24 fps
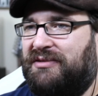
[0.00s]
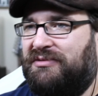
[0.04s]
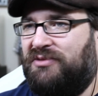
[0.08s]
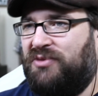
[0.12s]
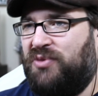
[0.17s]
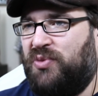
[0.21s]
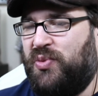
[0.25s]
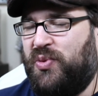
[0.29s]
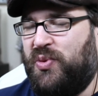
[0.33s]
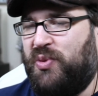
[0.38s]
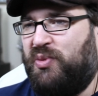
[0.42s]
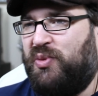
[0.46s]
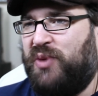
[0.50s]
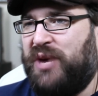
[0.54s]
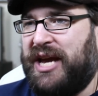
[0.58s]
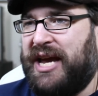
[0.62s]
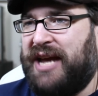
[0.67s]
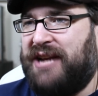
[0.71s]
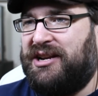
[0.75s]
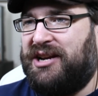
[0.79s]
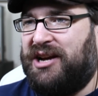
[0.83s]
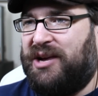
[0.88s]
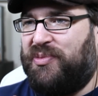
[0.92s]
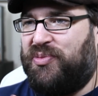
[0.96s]
we end
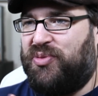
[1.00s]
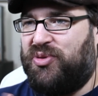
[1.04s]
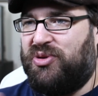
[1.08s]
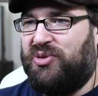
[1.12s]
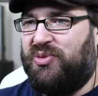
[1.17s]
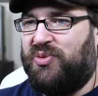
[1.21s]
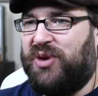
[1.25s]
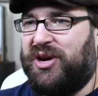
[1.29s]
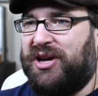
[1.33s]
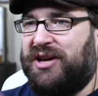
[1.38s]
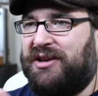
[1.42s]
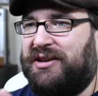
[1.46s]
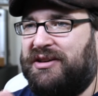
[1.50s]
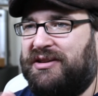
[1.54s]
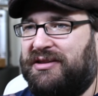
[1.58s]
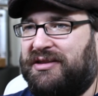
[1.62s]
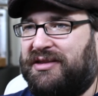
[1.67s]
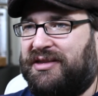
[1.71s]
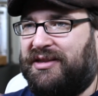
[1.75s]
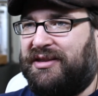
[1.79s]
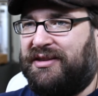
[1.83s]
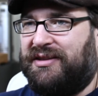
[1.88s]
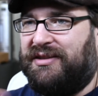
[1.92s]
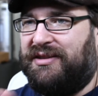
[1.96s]
up with
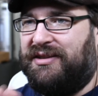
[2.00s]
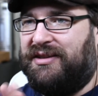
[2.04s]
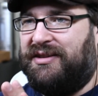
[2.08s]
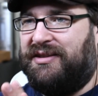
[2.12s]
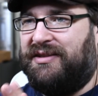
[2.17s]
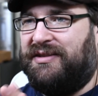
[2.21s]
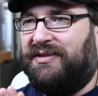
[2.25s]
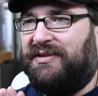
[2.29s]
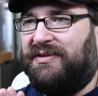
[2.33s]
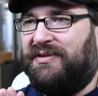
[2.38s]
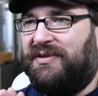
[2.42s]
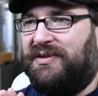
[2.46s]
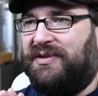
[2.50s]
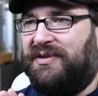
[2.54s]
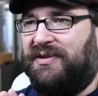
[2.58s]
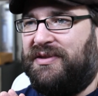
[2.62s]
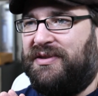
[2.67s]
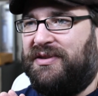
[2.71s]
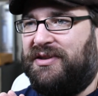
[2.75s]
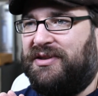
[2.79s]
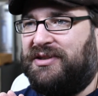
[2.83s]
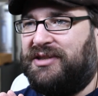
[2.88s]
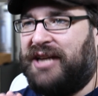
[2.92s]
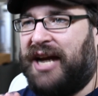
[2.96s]

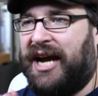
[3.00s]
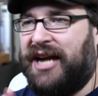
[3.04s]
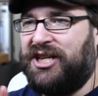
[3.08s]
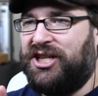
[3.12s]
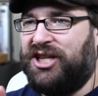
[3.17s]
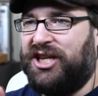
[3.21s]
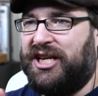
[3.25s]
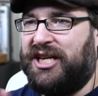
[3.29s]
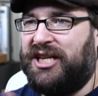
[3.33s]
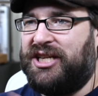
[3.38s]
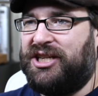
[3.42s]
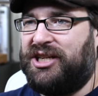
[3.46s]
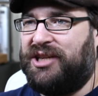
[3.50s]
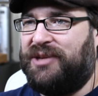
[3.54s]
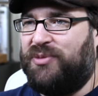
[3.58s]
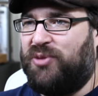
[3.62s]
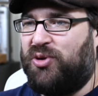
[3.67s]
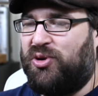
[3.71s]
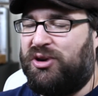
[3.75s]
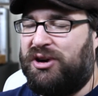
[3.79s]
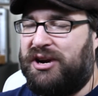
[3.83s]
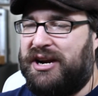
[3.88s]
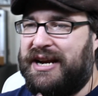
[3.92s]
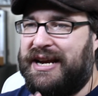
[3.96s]
Taiji
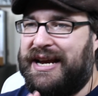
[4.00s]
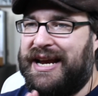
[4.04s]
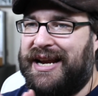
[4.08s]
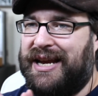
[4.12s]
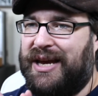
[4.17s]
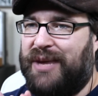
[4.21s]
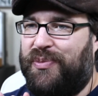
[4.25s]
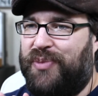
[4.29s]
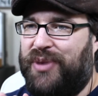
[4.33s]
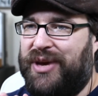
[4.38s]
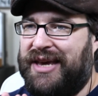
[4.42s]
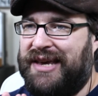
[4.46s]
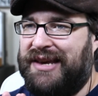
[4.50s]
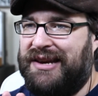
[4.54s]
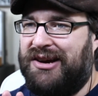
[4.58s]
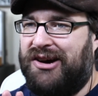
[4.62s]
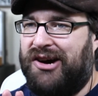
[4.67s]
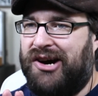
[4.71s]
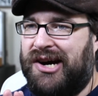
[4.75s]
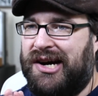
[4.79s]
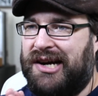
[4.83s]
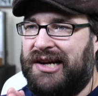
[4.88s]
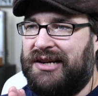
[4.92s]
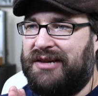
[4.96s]
Ishimori getting a pin
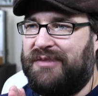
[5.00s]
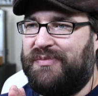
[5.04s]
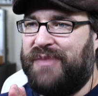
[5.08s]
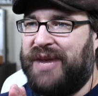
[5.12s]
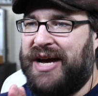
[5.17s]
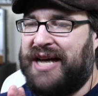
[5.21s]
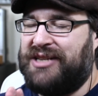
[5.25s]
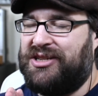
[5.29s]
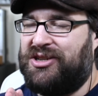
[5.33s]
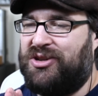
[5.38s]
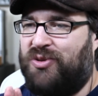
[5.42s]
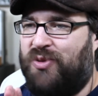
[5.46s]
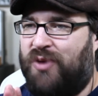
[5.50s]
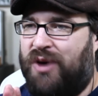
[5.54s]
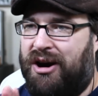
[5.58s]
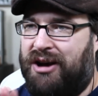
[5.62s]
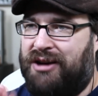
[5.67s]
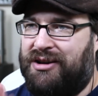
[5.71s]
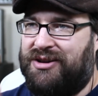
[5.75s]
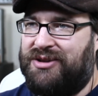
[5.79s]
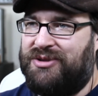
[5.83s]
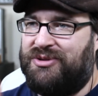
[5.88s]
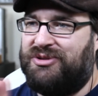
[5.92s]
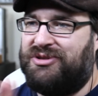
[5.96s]
on Master
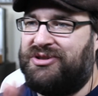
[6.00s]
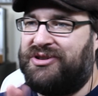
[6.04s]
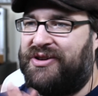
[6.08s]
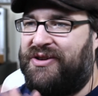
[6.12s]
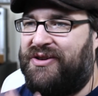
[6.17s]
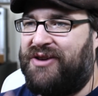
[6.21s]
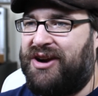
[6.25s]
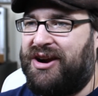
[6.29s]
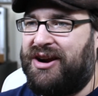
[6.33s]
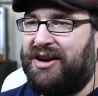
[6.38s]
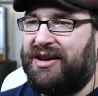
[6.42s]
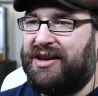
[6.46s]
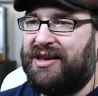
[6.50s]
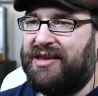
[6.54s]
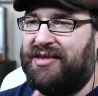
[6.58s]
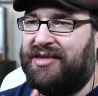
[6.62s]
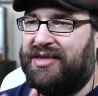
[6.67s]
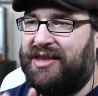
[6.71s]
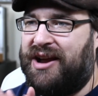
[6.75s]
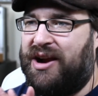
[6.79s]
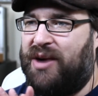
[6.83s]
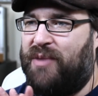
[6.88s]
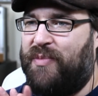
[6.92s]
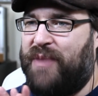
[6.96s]
Wato during
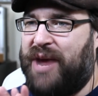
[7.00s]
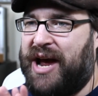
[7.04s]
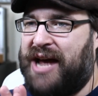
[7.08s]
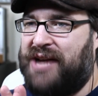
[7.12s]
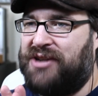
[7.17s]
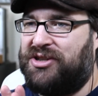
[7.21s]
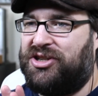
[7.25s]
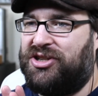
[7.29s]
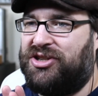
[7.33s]
their match.